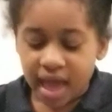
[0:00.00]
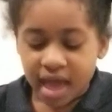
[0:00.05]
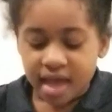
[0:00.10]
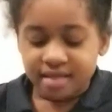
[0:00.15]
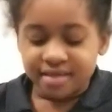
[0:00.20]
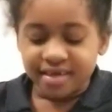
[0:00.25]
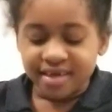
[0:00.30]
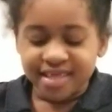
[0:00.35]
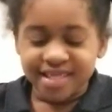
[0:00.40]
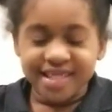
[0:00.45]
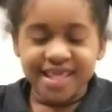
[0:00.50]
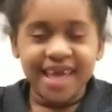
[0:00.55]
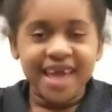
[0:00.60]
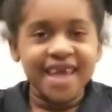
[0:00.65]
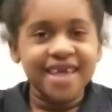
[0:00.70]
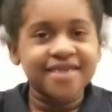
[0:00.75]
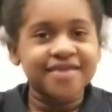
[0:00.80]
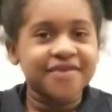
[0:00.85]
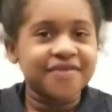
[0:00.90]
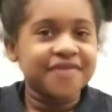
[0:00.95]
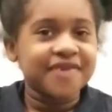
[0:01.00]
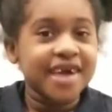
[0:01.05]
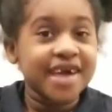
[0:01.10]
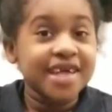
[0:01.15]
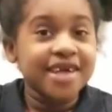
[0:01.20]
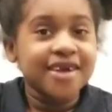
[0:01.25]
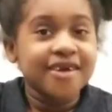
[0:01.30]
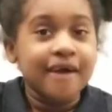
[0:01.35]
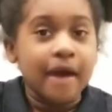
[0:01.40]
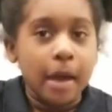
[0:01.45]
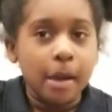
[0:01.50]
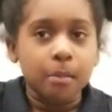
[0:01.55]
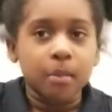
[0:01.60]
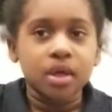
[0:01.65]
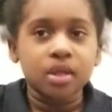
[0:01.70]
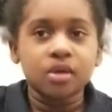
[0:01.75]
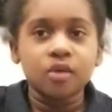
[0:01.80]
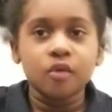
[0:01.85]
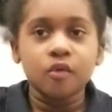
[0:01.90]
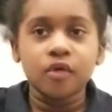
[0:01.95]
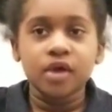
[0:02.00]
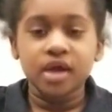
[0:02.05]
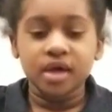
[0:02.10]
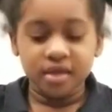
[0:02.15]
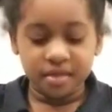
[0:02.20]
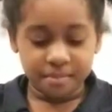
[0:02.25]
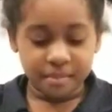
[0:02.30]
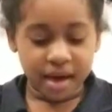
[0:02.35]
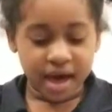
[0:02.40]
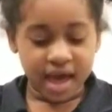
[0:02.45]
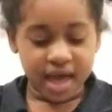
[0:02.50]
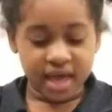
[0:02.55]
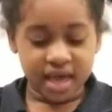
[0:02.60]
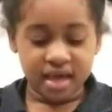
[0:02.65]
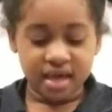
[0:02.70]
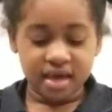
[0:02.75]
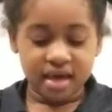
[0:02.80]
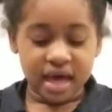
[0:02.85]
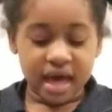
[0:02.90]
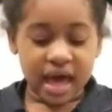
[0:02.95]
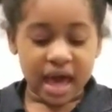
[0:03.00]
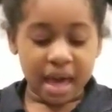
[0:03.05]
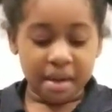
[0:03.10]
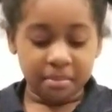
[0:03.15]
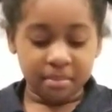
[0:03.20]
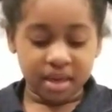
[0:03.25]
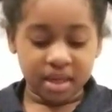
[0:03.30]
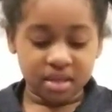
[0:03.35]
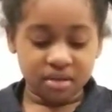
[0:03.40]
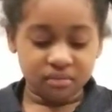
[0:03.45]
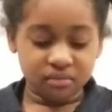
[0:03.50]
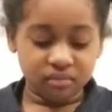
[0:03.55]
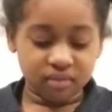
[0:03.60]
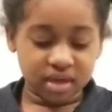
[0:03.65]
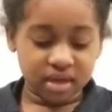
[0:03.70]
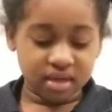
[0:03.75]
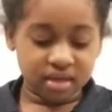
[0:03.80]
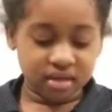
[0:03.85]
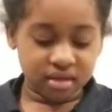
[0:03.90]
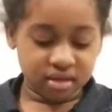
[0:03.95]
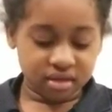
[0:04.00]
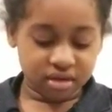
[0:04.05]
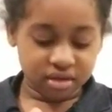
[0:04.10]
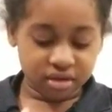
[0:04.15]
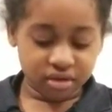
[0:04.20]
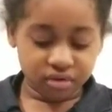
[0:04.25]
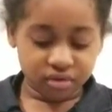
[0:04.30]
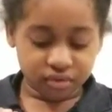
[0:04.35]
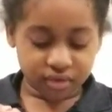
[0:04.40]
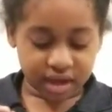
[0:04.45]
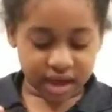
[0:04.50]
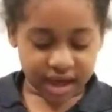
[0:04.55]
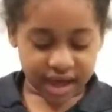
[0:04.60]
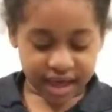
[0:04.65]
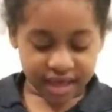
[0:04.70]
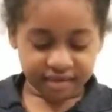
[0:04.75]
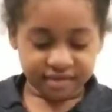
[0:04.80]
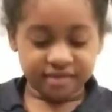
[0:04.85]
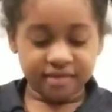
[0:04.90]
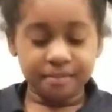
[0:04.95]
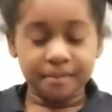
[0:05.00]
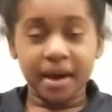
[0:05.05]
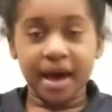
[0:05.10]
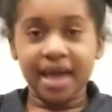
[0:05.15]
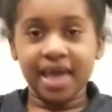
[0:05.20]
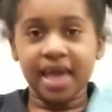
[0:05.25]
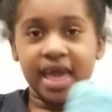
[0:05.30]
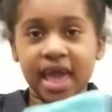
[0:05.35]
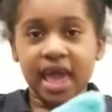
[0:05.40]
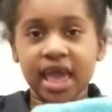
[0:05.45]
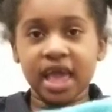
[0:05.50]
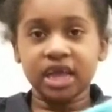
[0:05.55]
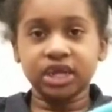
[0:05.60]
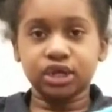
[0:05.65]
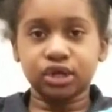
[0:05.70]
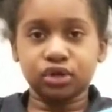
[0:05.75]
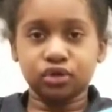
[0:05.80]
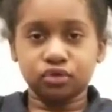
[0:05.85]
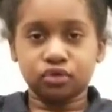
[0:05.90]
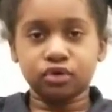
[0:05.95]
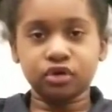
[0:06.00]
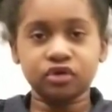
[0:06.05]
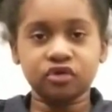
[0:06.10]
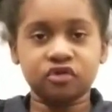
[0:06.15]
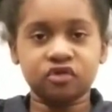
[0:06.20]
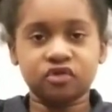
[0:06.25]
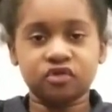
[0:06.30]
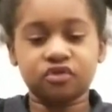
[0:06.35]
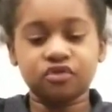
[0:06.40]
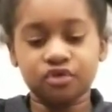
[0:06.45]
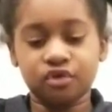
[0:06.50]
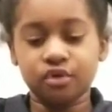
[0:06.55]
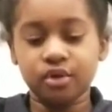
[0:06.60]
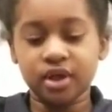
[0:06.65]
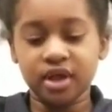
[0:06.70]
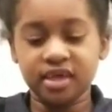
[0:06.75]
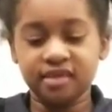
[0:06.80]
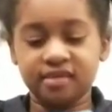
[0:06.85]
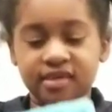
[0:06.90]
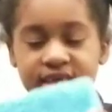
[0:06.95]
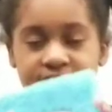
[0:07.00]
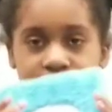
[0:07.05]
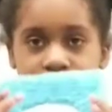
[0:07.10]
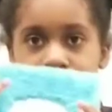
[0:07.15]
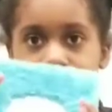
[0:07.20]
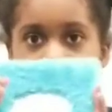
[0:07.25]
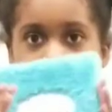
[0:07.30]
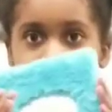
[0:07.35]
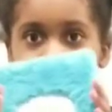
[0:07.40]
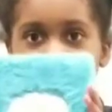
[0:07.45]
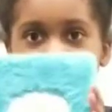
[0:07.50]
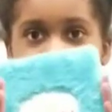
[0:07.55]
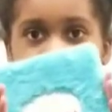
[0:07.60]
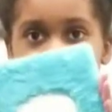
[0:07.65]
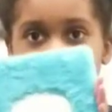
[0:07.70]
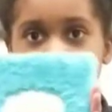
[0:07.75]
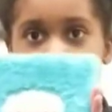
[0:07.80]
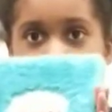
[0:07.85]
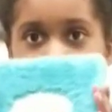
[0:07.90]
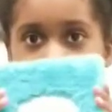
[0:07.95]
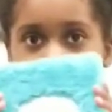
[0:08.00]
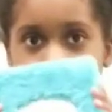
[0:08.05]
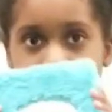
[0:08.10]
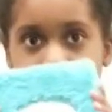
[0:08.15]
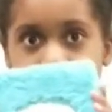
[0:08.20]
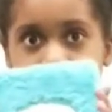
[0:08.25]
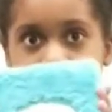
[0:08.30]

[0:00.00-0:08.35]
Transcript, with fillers: and today's video I'm gonna read my I'm gonna read you guys my eight short stories in this book.